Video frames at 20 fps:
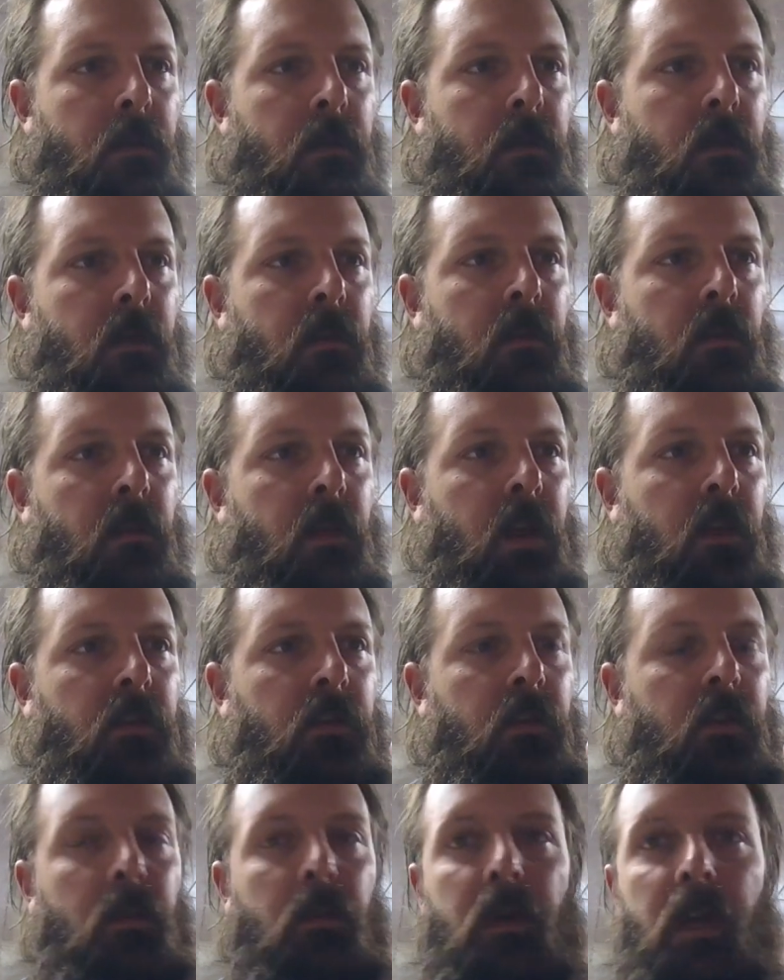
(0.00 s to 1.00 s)
This is
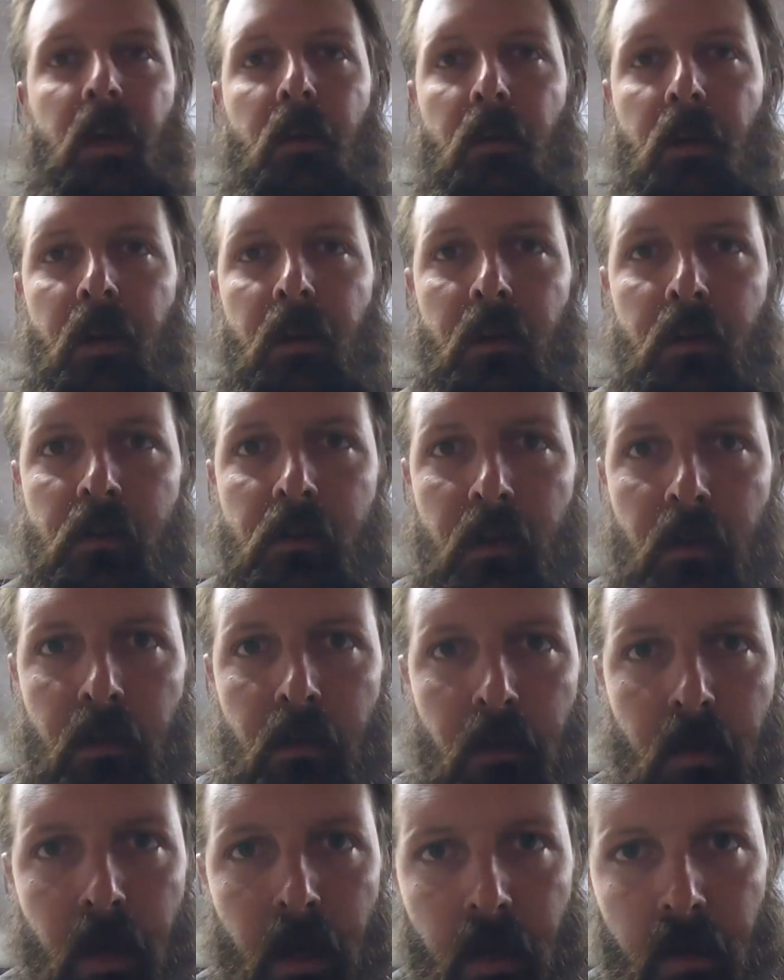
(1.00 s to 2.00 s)
actually the one I wanted to show
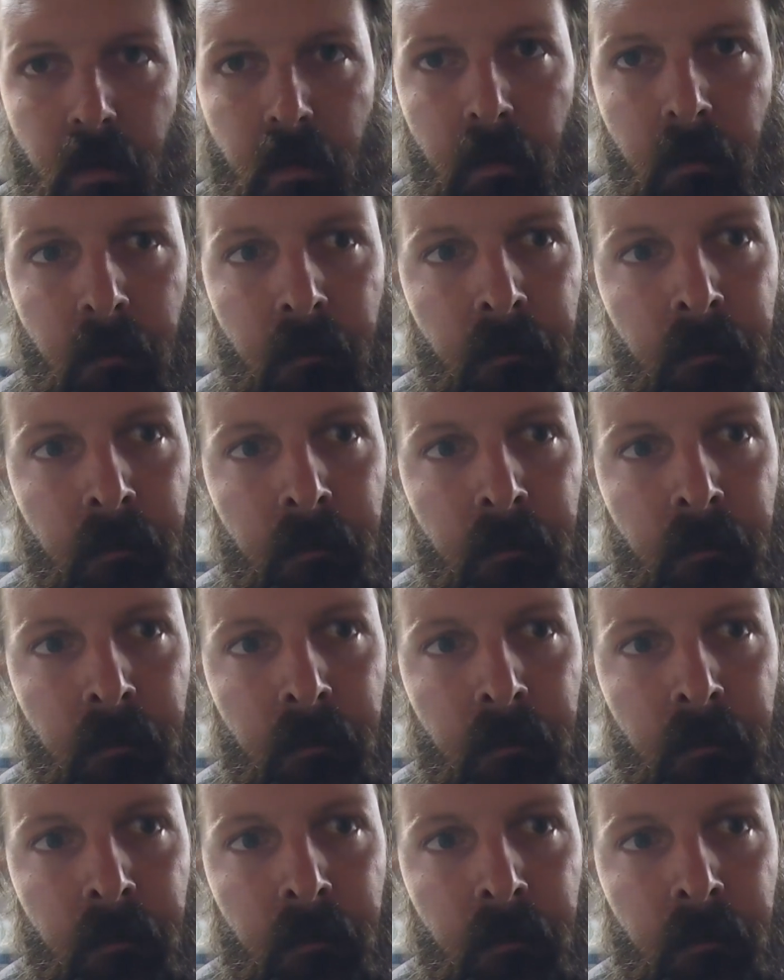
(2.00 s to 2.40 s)
you guys.